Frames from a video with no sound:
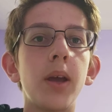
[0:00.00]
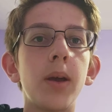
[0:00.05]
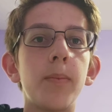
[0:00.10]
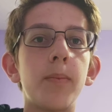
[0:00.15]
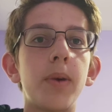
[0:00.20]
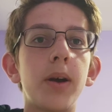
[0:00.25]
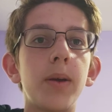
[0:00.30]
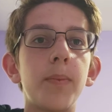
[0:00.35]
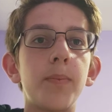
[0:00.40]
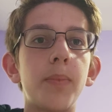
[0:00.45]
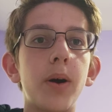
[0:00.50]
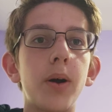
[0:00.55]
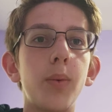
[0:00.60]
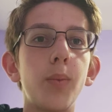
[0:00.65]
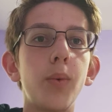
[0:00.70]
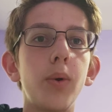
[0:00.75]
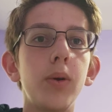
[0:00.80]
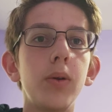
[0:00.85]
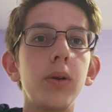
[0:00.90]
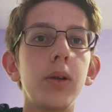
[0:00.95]
by
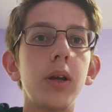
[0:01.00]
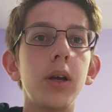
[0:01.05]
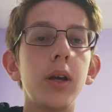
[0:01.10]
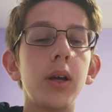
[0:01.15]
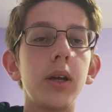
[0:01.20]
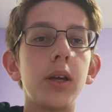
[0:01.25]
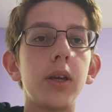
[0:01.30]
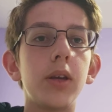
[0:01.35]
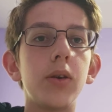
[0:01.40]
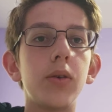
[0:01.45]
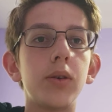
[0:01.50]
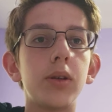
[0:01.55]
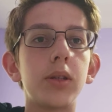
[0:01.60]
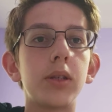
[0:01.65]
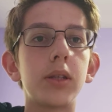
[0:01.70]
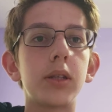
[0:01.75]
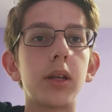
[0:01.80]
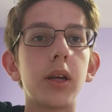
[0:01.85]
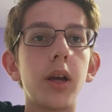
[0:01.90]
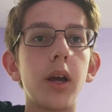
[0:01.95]
Pablo
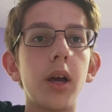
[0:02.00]
Yonis